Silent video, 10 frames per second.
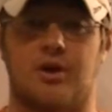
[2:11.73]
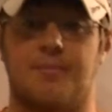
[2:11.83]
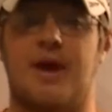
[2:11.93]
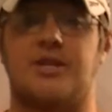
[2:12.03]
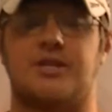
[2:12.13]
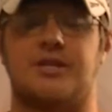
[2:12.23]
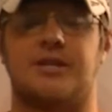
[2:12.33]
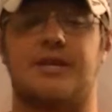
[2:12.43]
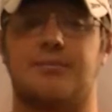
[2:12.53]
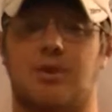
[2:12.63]
imagine
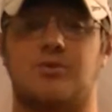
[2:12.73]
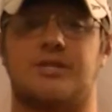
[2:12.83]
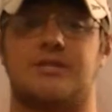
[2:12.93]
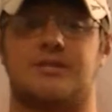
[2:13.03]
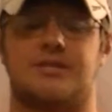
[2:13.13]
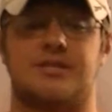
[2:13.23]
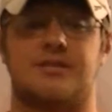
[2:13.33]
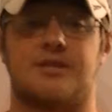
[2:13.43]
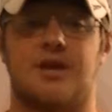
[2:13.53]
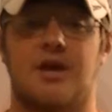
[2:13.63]
in most
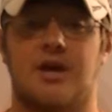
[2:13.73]
instances,